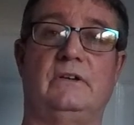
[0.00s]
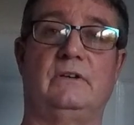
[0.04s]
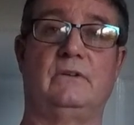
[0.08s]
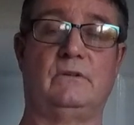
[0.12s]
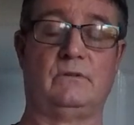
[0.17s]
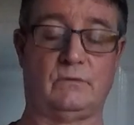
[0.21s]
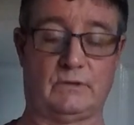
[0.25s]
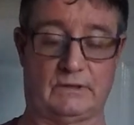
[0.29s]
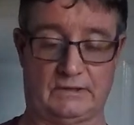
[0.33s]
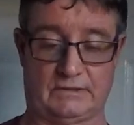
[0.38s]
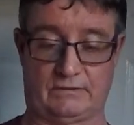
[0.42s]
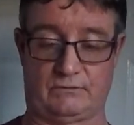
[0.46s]

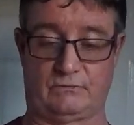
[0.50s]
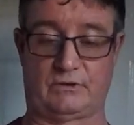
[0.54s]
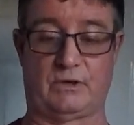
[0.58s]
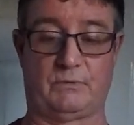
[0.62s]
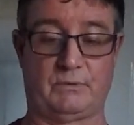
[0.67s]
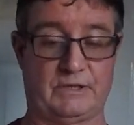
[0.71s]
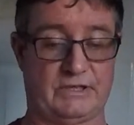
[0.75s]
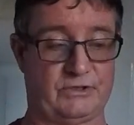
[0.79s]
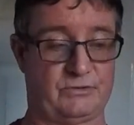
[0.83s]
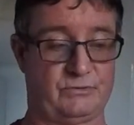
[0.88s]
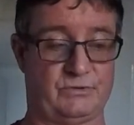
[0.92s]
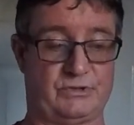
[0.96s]
well, they'll go
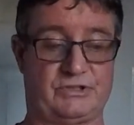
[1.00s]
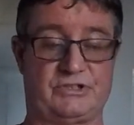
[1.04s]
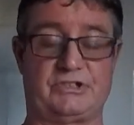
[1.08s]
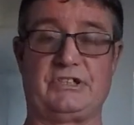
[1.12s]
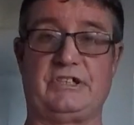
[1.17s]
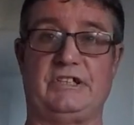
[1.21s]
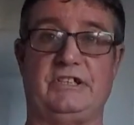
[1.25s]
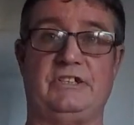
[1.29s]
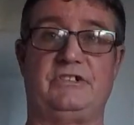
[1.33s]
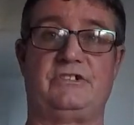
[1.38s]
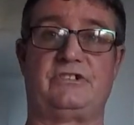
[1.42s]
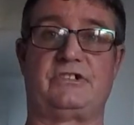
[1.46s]
into a
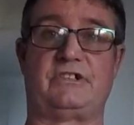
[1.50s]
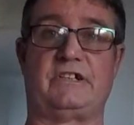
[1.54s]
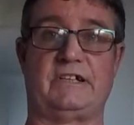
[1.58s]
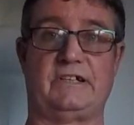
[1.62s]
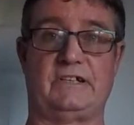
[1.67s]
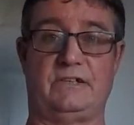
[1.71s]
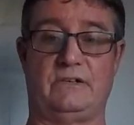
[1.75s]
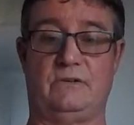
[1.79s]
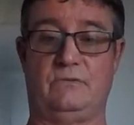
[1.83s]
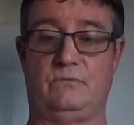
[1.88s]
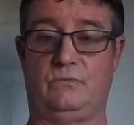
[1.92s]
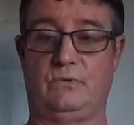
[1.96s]
seed
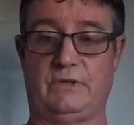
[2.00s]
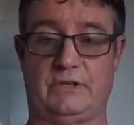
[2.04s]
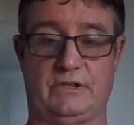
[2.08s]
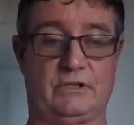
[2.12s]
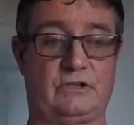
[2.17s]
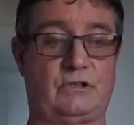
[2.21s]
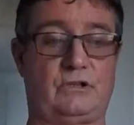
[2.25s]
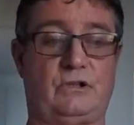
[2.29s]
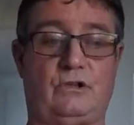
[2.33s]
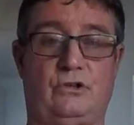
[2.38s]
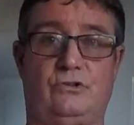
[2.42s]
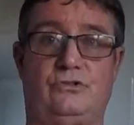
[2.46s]
tray with a
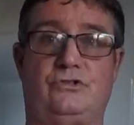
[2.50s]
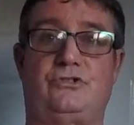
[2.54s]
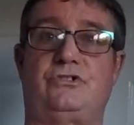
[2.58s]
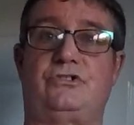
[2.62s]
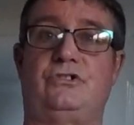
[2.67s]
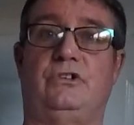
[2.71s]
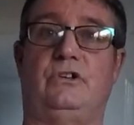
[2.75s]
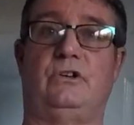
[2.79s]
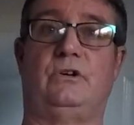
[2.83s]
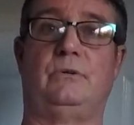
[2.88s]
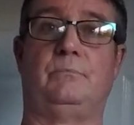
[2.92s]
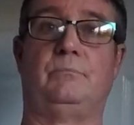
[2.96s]
cloche
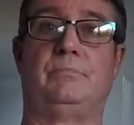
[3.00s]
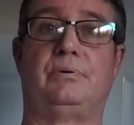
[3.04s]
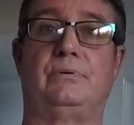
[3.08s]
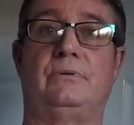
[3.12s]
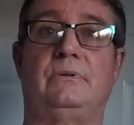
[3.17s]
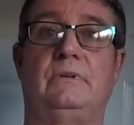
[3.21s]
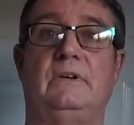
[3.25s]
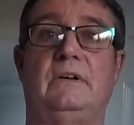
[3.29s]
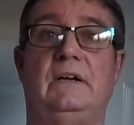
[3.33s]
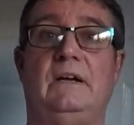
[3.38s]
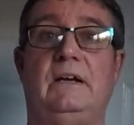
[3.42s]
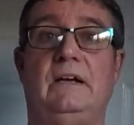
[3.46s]
top
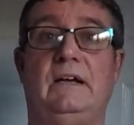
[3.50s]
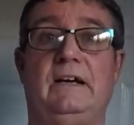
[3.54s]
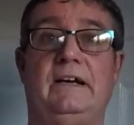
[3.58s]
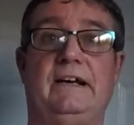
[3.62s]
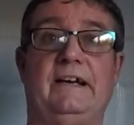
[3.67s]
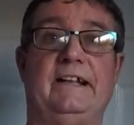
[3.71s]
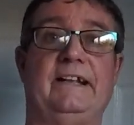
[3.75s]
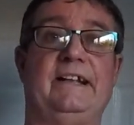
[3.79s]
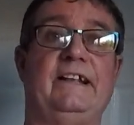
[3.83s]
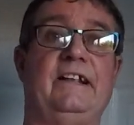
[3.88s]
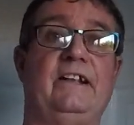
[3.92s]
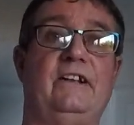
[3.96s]

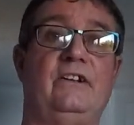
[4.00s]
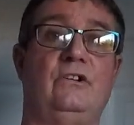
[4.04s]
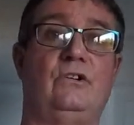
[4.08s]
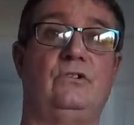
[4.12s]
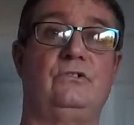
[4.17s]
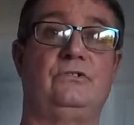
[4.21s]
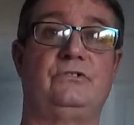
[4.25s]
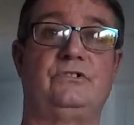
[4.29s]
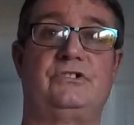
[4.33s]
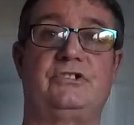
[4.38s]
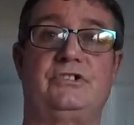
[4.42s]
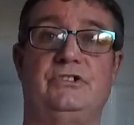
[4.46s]
and then
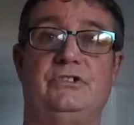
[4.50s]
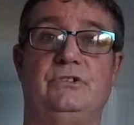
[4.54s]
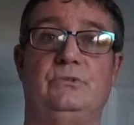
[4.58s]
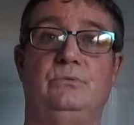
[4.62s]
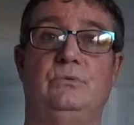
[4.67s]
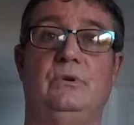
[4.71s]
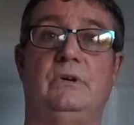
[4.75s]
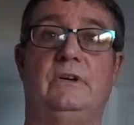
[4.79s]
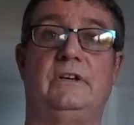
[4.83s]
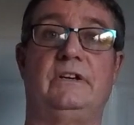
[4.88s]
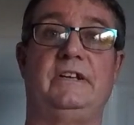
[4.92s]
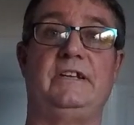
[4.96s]

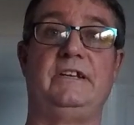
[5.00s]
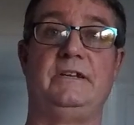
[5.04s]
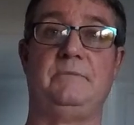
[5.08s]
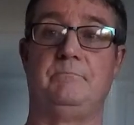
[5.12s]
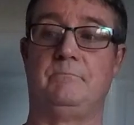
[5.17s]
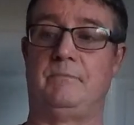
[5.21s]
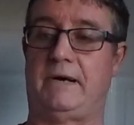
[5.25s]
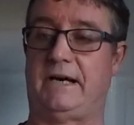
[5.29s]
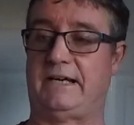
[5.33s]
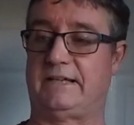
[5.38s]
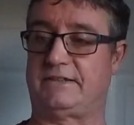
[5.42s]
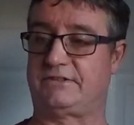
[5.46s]
onto a heat
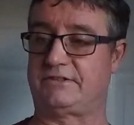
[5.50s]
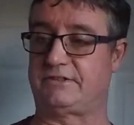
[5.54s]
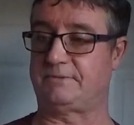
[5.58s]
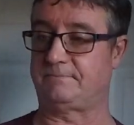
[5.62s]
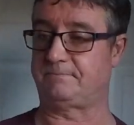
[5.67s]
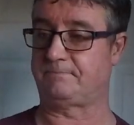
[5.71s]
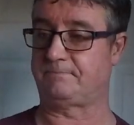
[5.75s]
mat.